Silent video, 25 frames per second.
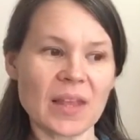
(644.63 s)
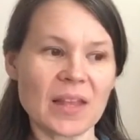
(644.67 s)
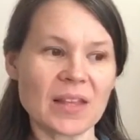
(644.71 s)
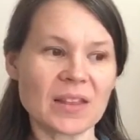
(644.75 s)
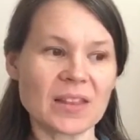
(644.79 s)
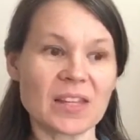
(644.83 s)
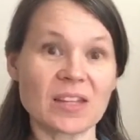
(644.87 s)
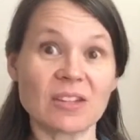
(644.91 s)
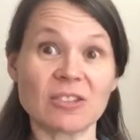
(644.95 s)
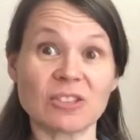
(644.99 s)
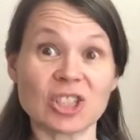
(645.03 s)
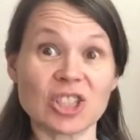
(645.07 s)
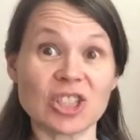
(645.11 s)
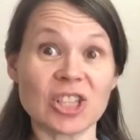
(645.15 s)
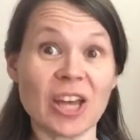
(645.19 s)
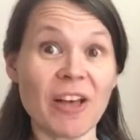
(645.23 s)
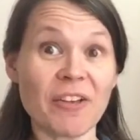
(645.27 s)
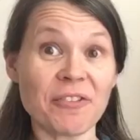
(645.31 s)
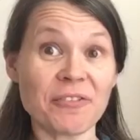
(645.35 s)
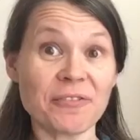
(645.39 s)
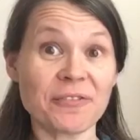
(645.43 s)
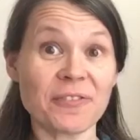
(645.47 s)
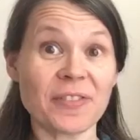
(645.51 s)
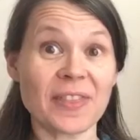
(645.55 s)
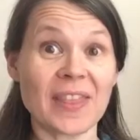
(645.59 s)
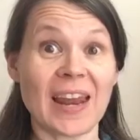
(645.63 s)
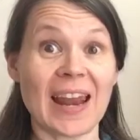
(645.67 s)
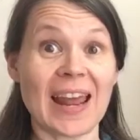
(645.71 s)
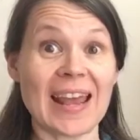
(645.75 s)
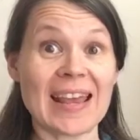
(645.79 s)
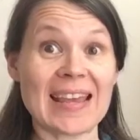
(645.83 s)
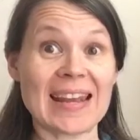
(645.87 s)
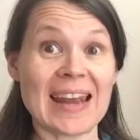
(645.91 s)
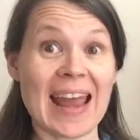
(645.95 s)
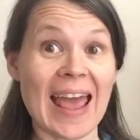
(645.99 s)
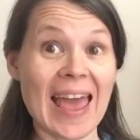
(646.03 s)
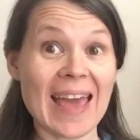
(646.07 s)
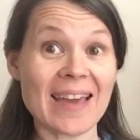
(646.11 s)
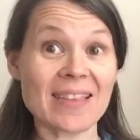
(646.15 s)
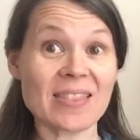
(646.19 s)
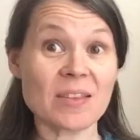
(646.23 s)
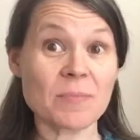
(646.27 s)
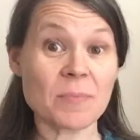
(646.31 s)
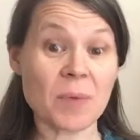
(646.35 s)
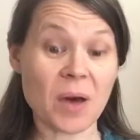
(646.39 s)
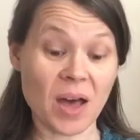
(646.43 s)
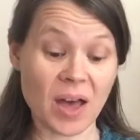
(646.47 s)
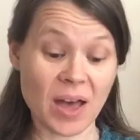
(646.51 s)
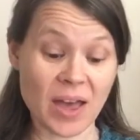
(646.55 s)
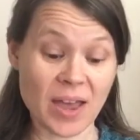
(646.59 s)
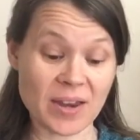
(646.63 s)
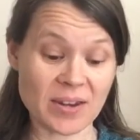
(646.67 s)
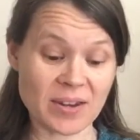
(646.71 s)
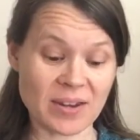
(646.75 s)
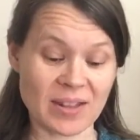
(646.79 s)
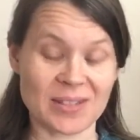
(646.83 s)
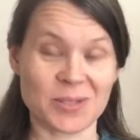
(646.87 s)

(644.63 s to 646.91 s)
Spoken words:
little shelf that I can hang them on.